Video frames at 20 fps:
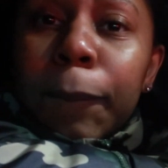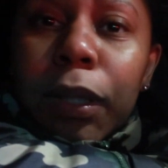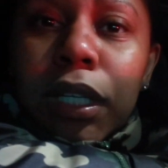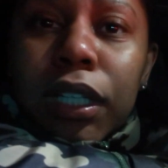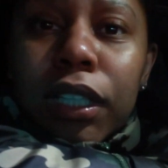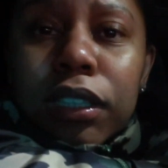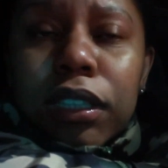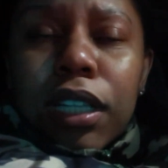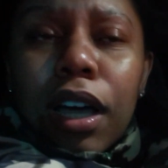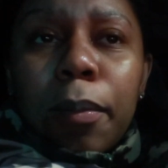
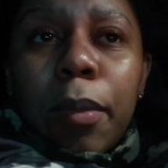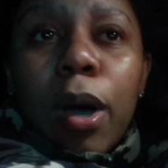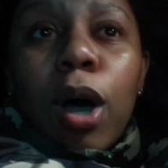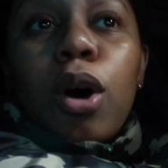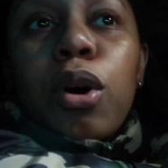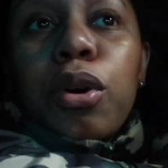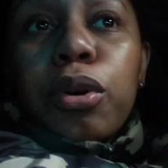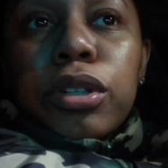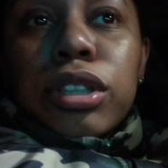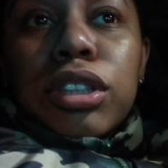because i'm
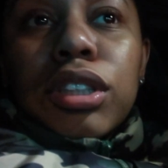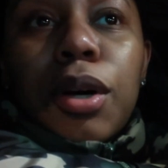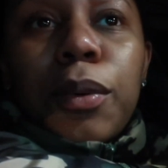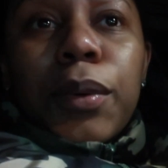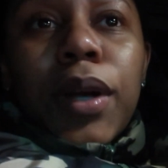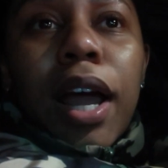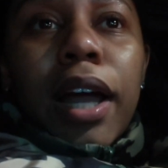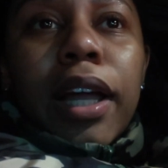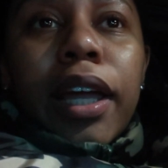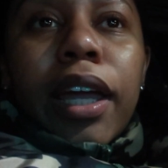hungry so
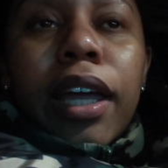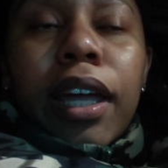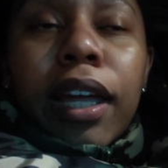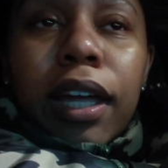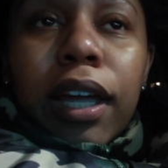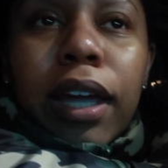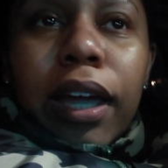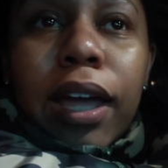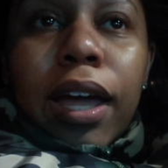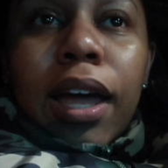when i get
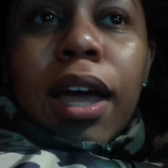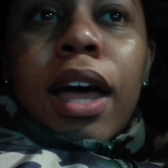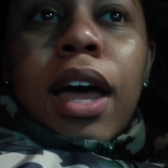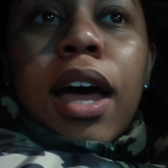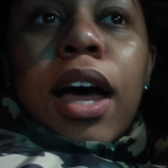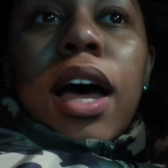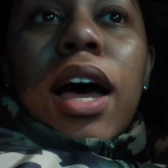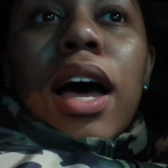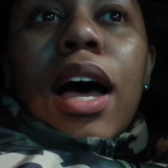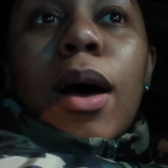in
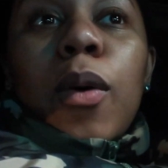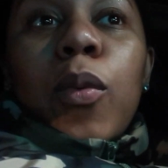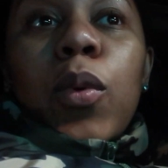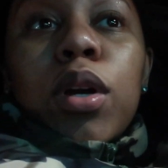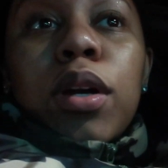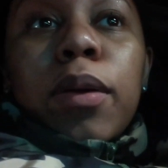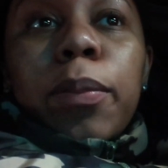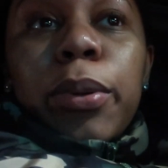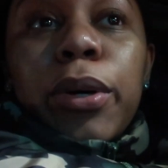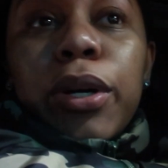i
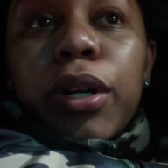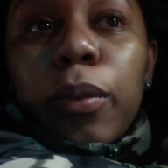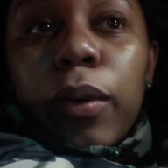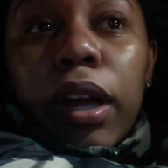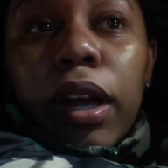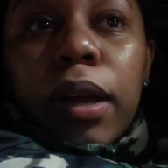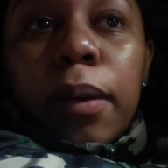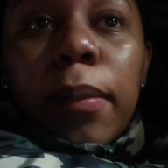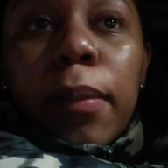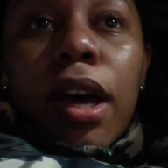want to put
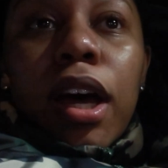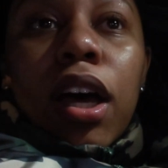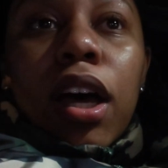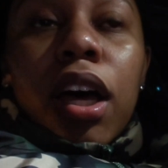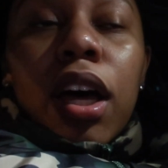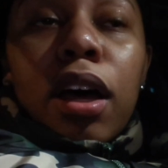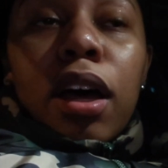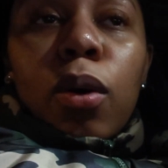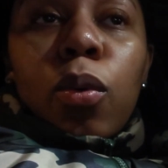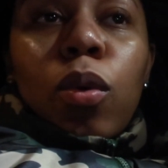away
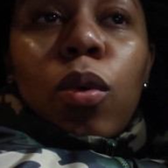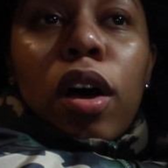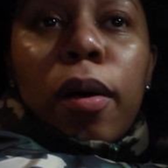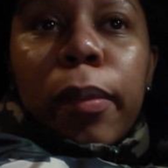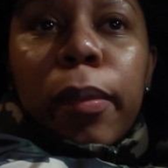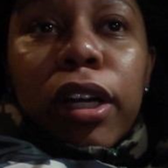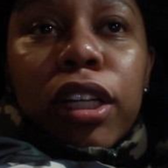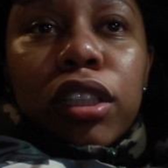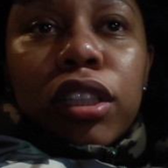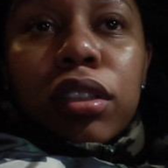my
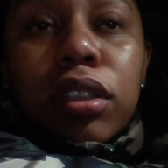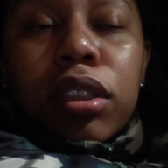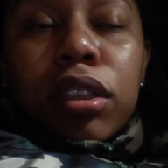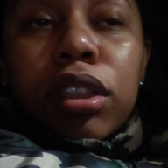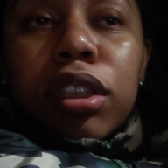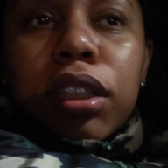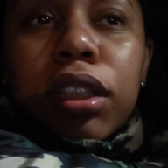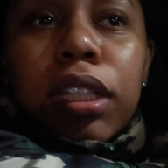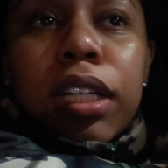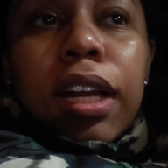walmart little
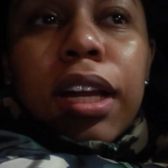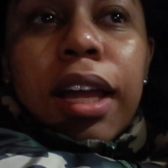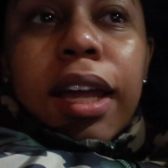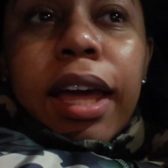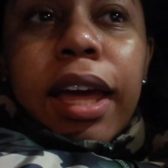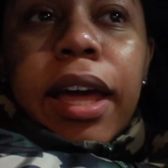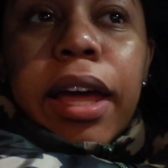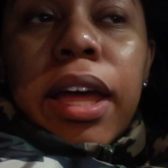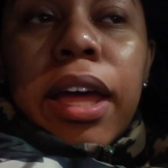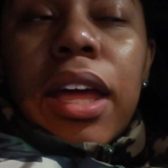shit that i
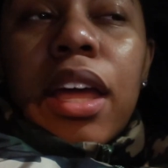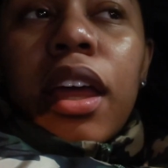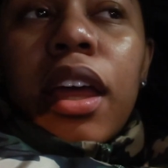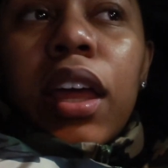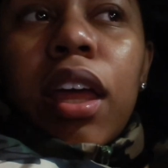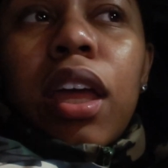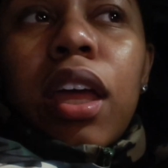got